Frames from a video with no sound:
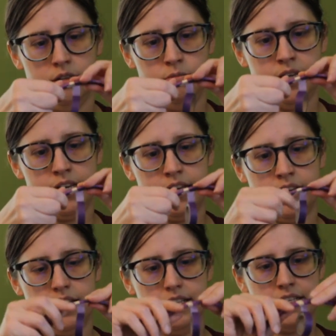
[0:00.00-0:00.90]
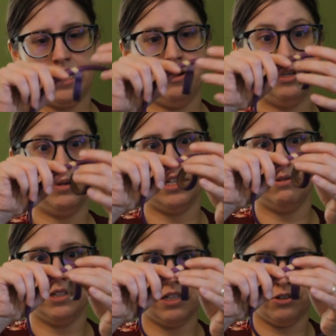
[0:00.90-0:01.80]
Because I know you can
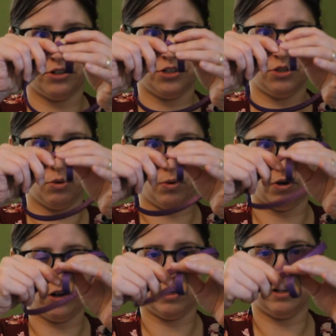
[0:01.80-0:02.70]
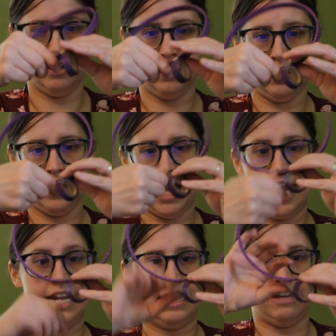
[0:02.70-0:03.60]
use scissors or
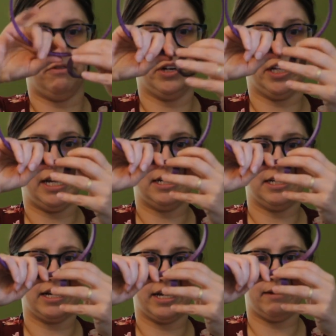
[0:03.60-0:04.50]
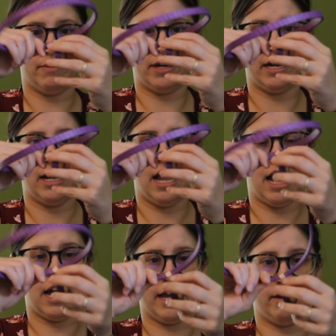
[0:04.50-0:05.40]
anything really to cut it, but
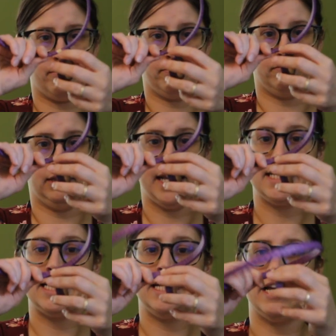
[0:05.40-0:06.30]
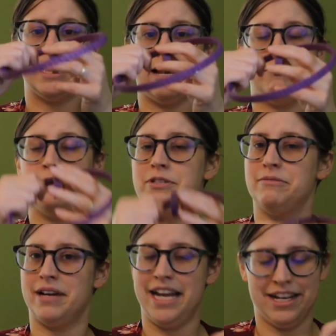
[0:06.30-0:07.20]
I am lazy and I'm
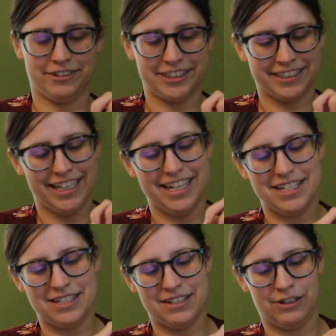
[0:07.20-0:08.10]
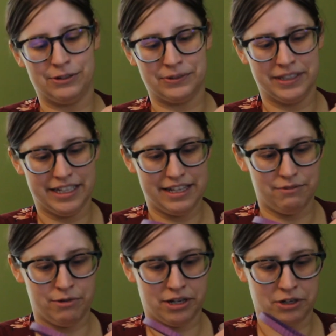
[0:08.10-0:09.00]
using my nails, so
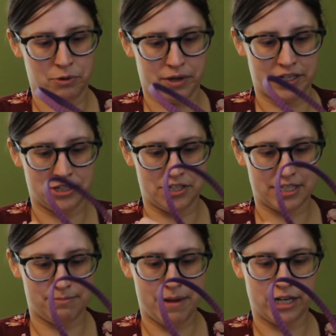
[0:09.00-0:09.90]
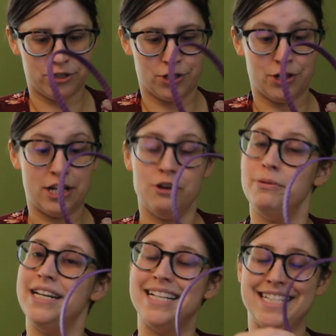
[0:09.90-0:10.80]
we are going to just make sure that
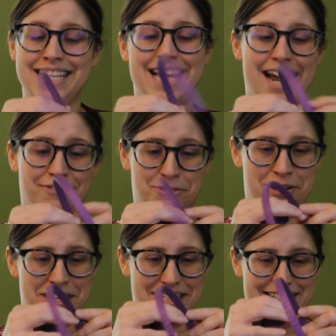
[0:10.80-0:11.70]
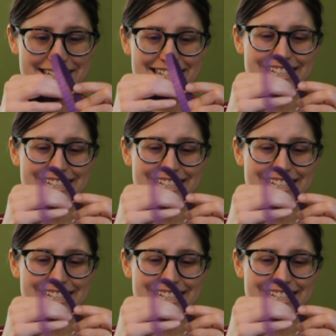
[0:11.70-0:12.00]
nobody can see that afterwards.